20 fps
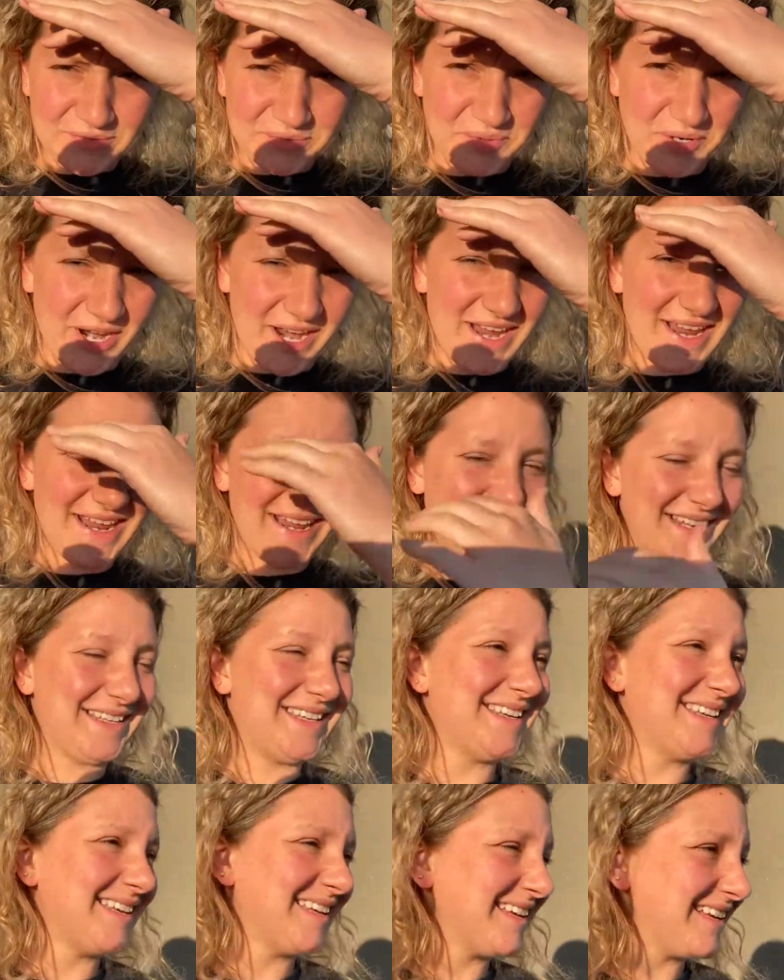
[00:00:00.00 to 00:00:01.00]

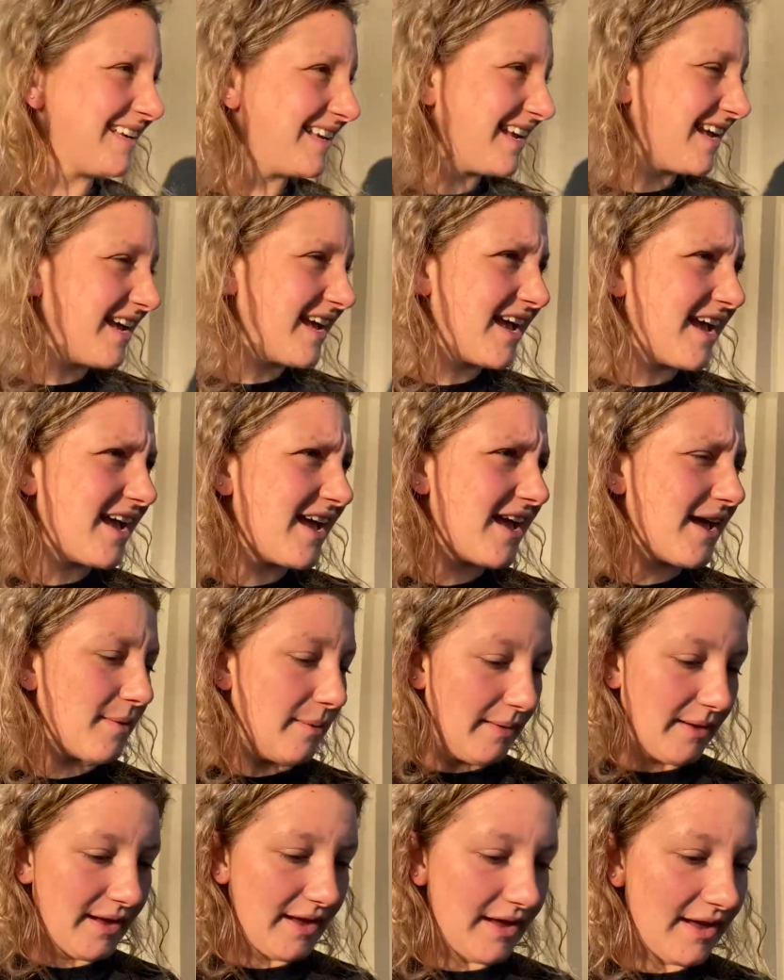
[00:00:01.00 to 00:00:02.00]
bright.
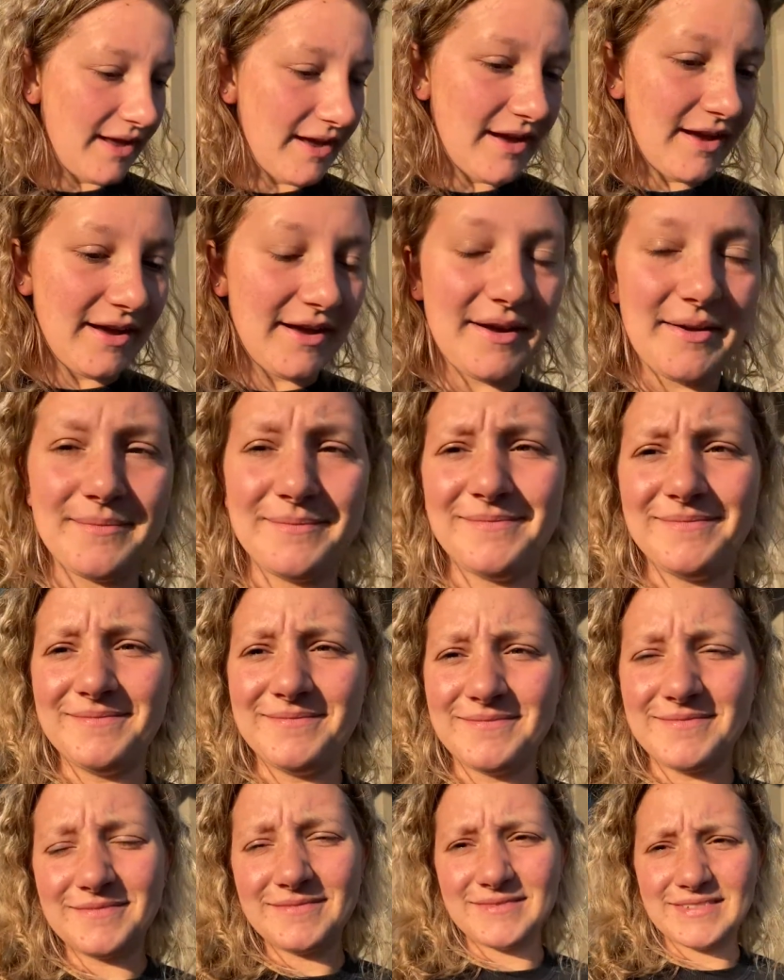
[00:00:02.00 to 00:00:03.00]
but um,
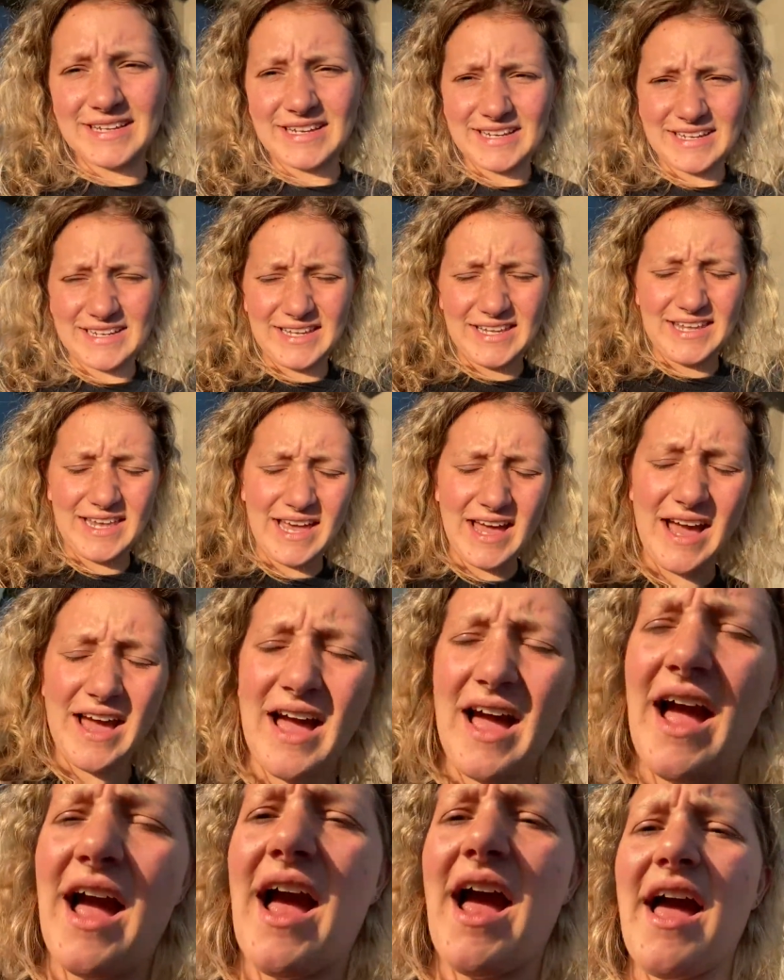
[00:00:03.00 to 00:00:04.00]

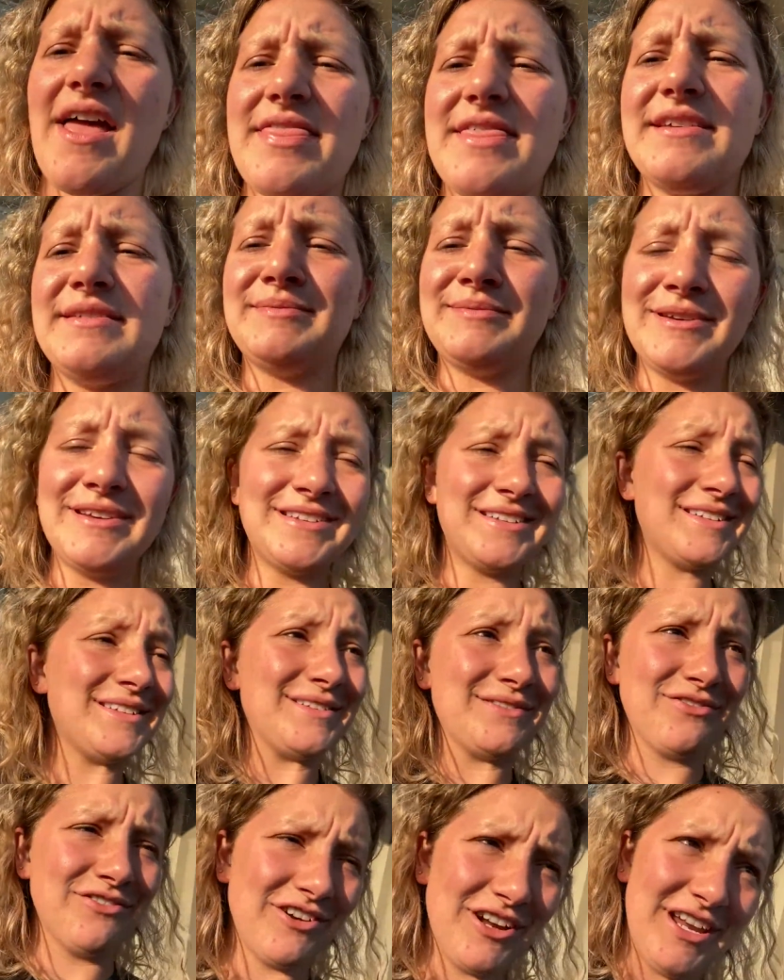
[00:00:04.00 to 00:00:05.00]
yeah, this place is
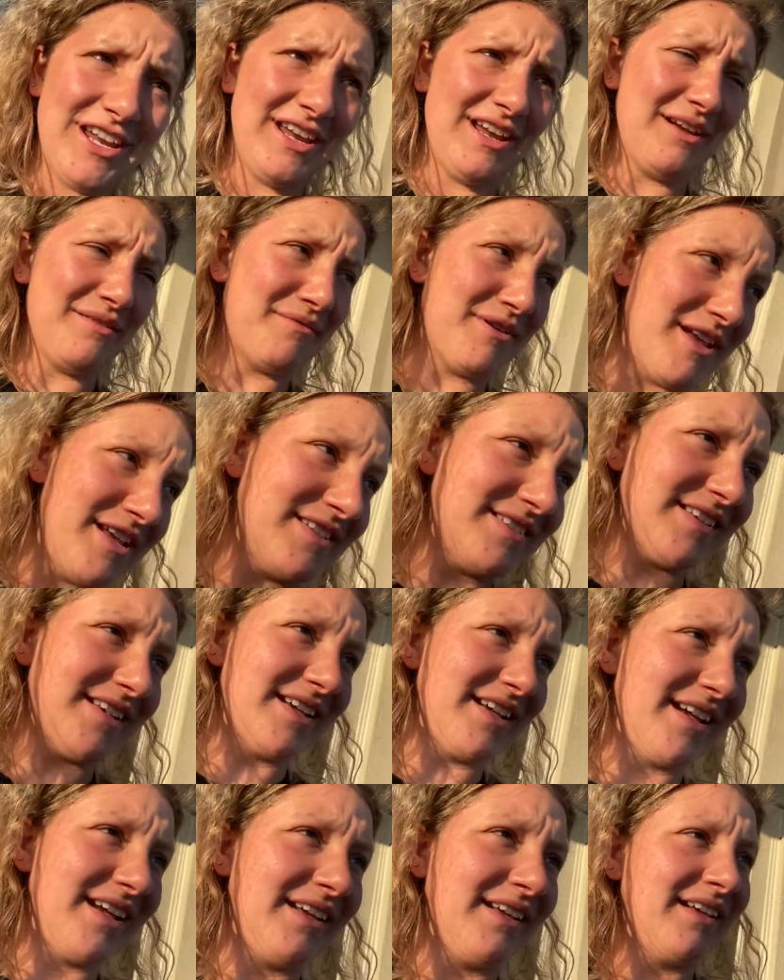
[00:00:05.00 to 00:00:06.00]
freaking
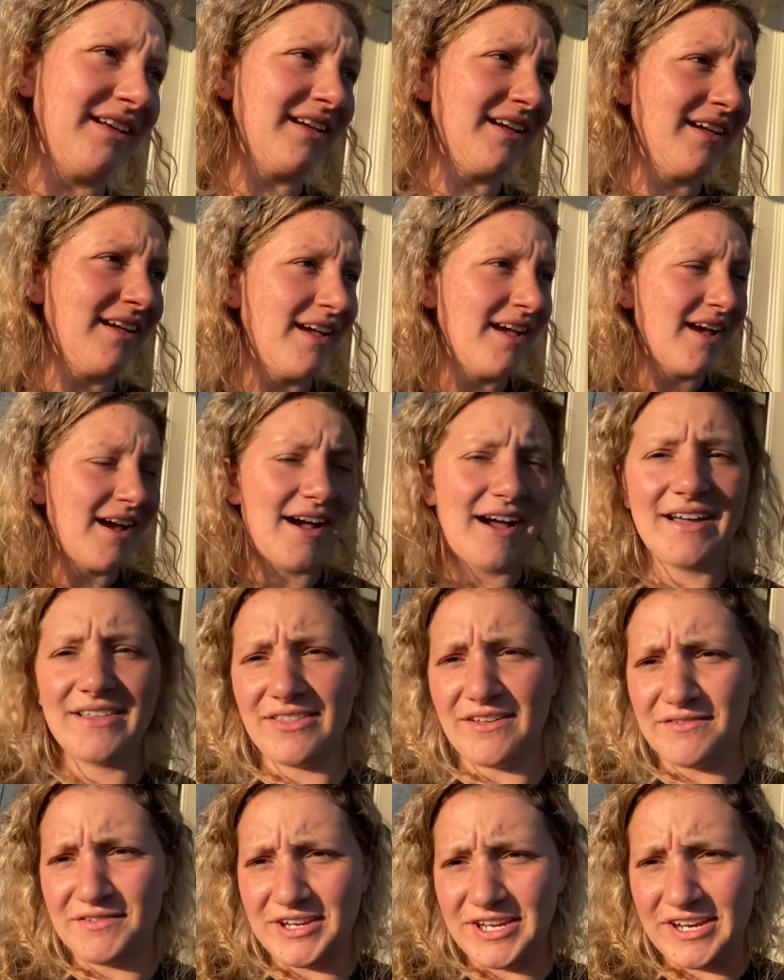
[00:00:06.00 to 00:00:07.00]
amazing. I
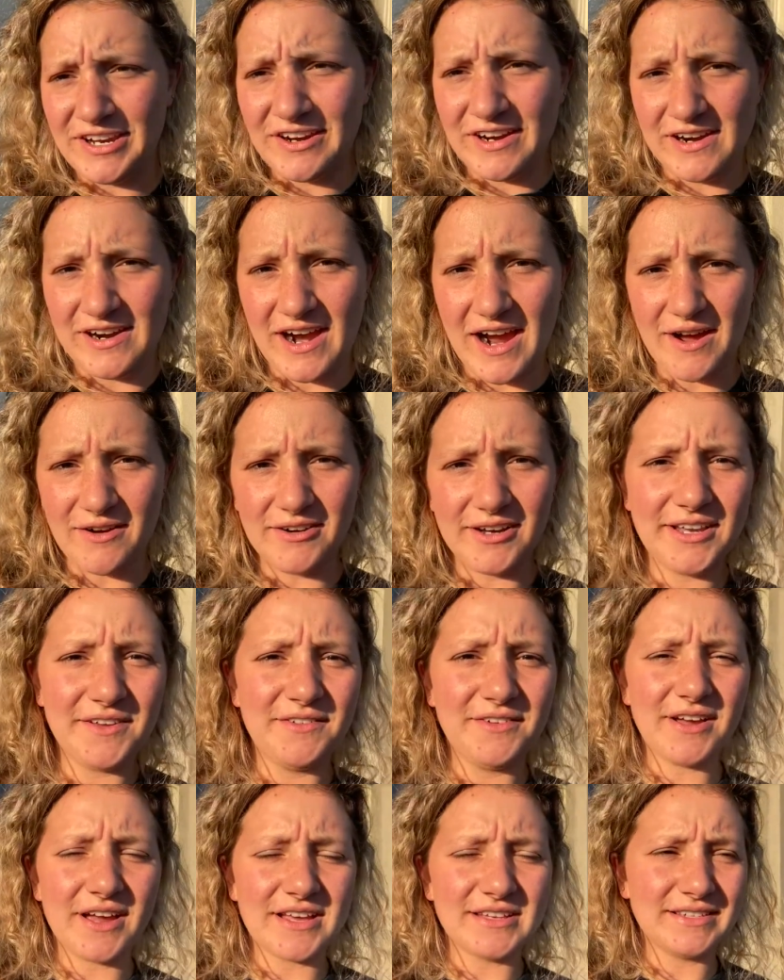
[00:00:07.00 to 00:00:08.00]
love it here. I will give
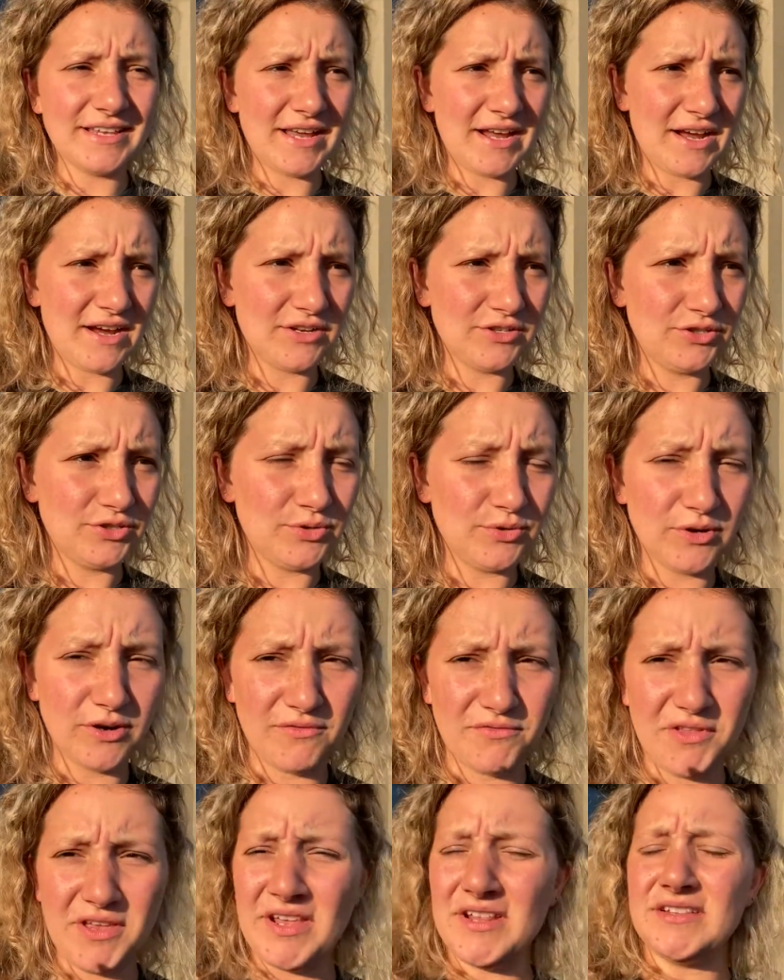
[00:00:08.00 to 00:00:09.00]
you guys like a tour
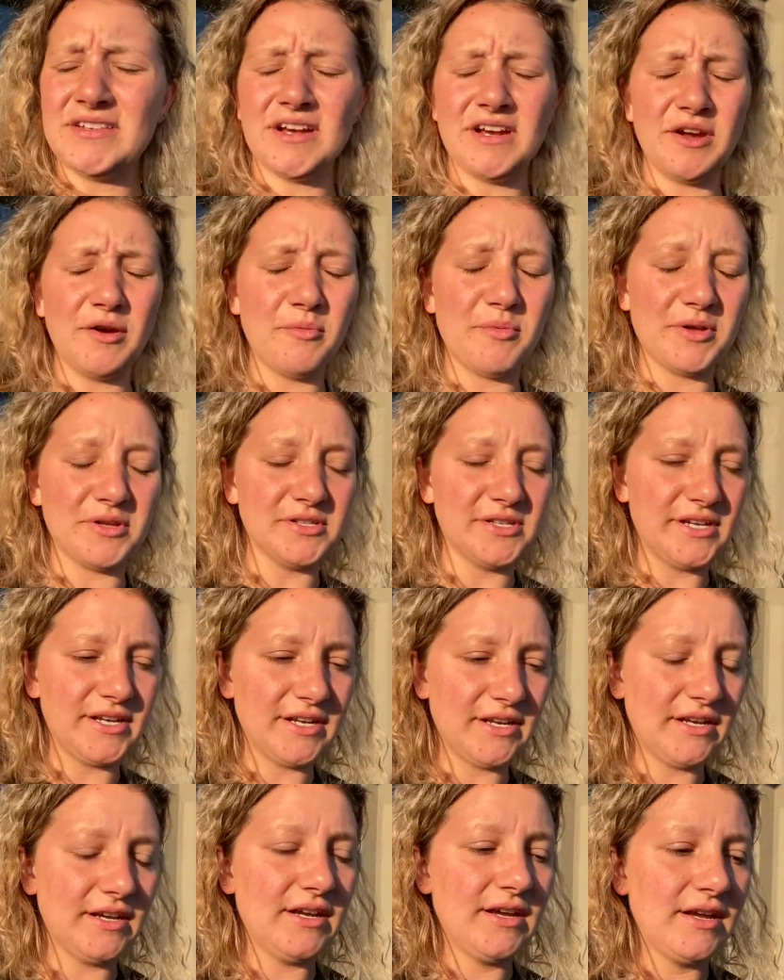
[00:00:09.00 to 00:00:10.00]
of the entire
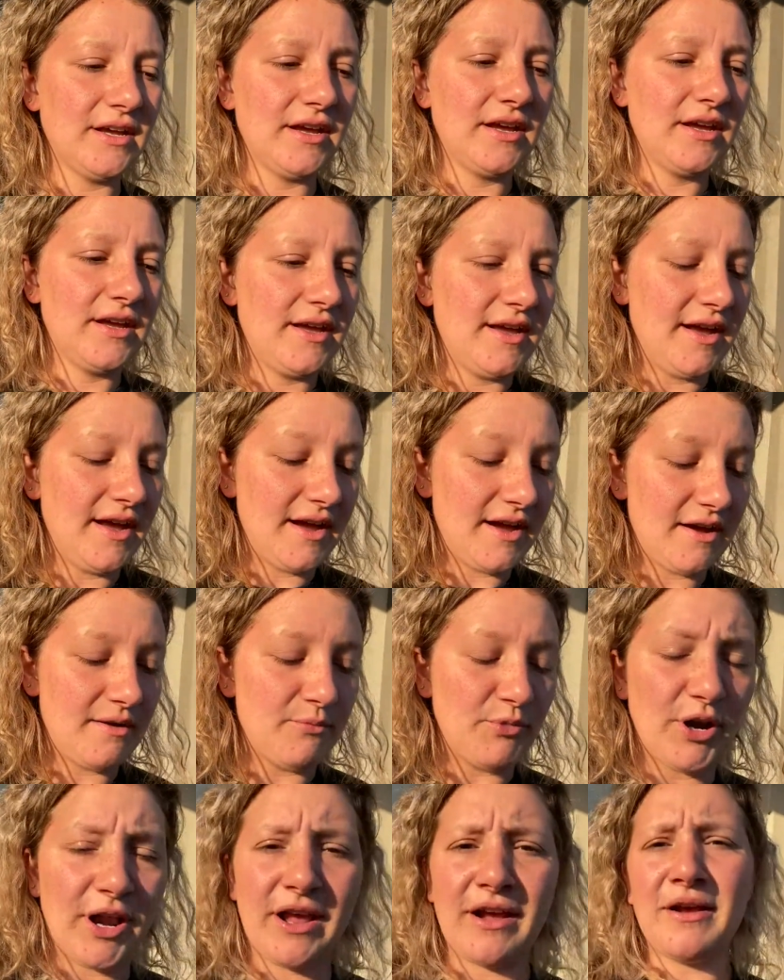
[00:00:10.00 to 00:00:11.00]
building um,
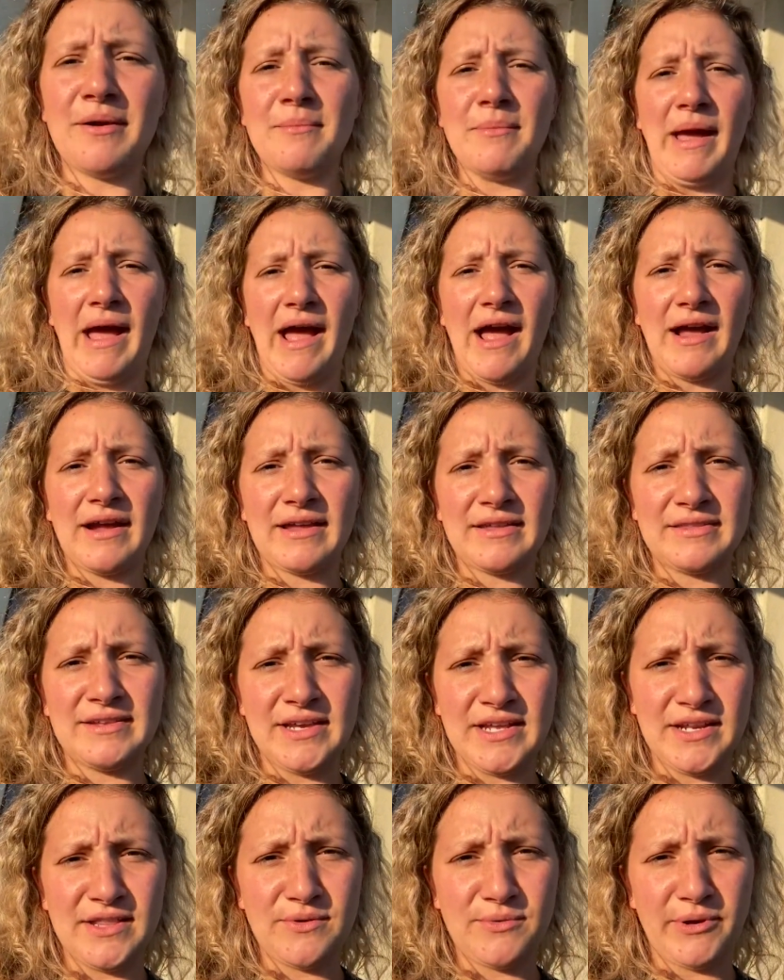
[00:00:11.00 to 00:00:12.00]
when I come back at the
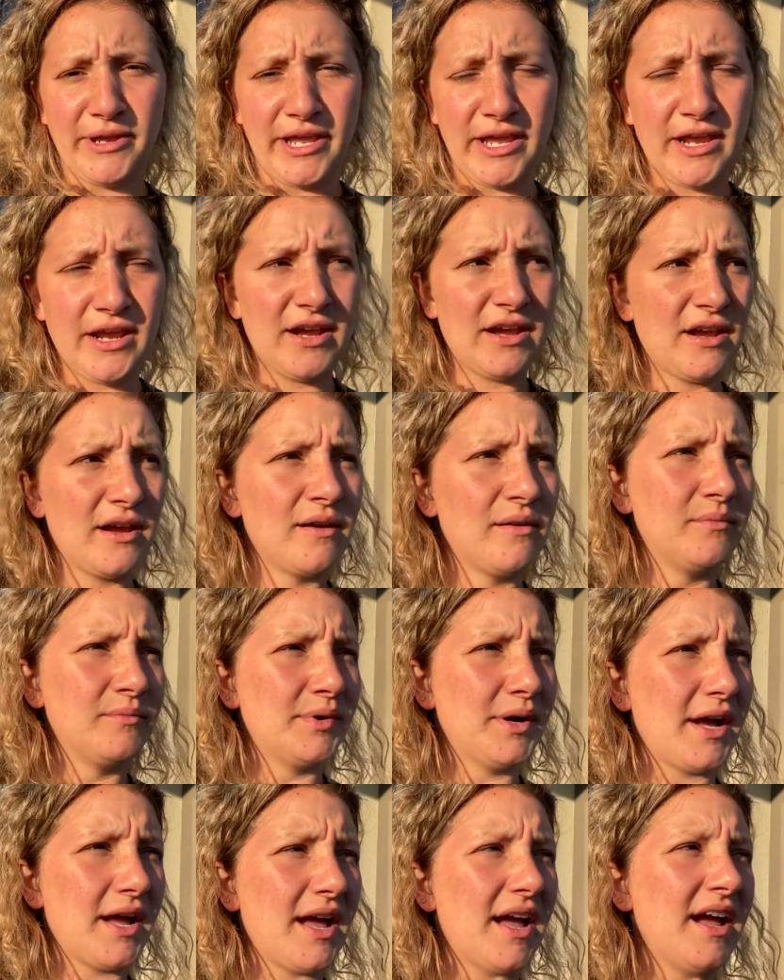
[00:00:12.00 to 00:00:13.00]
end of the week
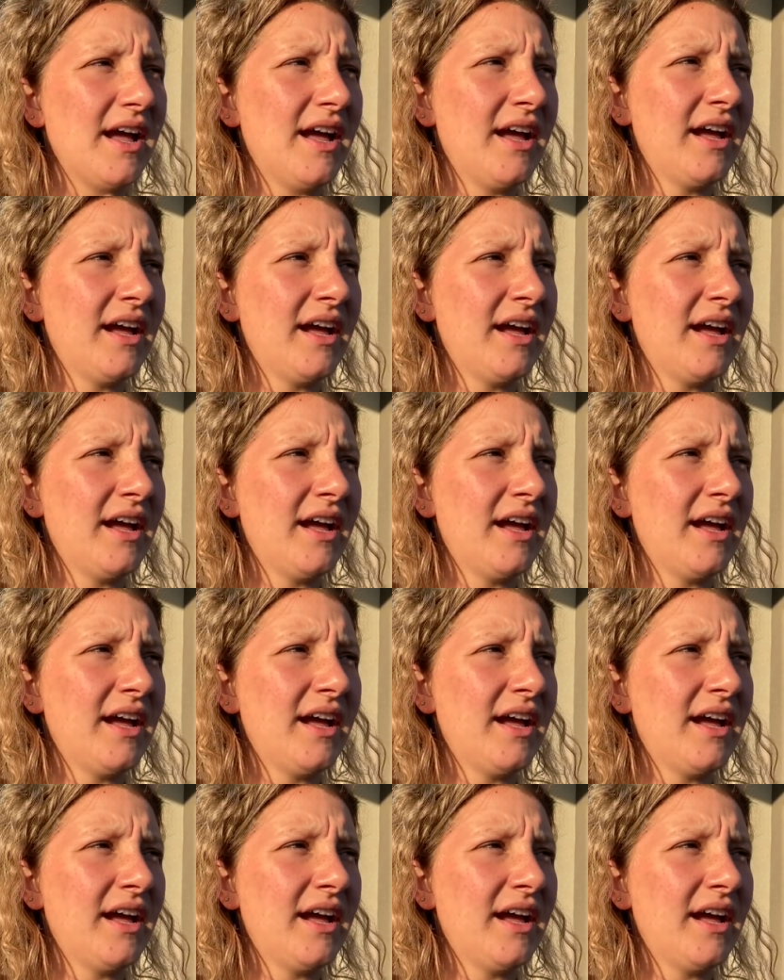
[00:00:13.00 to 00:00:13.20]
but